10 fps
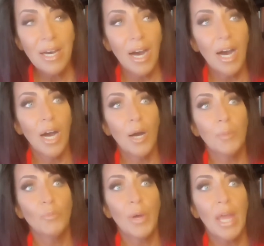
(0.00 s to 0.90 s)

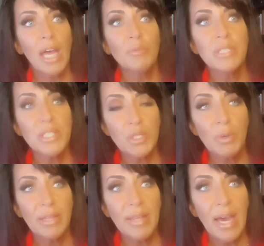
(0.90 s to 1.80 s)
when I was
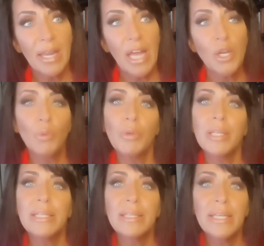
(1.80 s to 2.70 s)
doing that, I don't
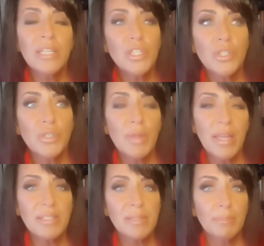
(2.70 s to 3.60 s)
really need to do
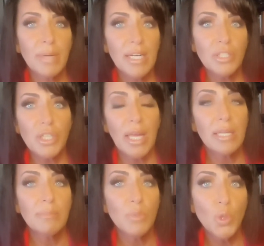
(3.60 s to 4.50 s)
that as much
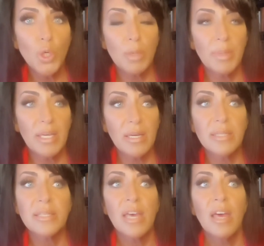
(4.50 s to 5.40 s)
anymore
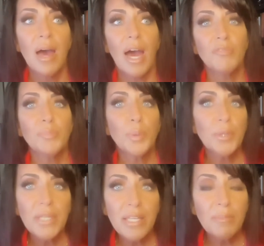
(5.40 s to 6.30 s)
because I've
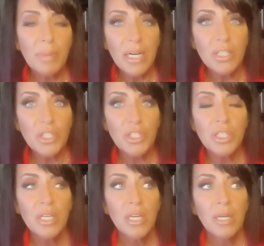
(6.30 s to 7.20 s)
pretty
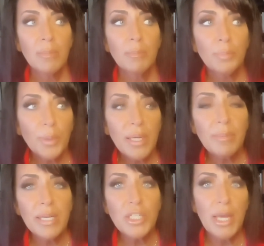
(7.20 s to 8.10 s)
much
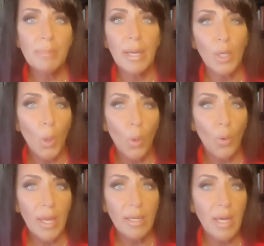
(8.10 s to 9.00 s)
hit my goal
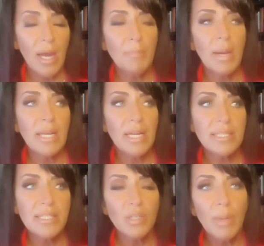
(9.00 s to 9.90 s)
weight. I
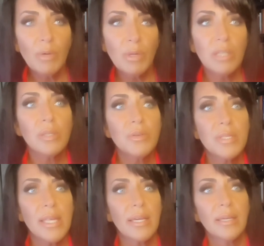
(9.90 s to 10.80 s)
still might want to
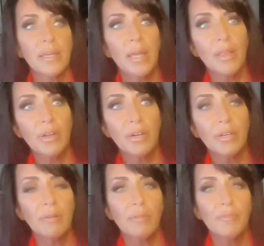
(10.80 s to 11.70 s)
lose like
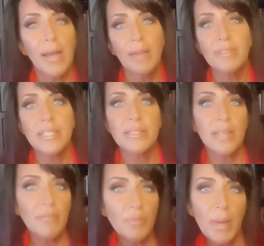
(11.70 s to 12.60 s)
another 5 to
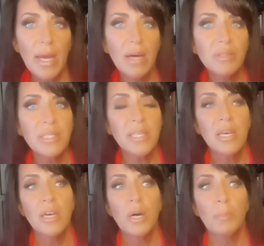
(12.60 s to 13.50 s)
7 pounds,
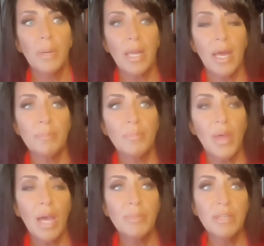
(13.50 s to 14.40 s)
but
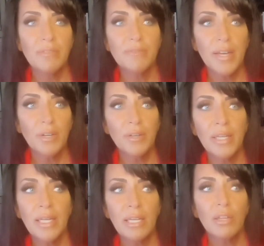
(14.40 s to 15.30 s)
I'm in a
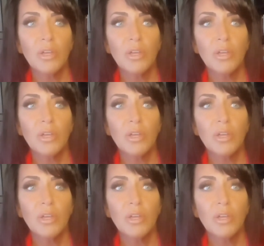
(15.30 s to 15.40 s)
very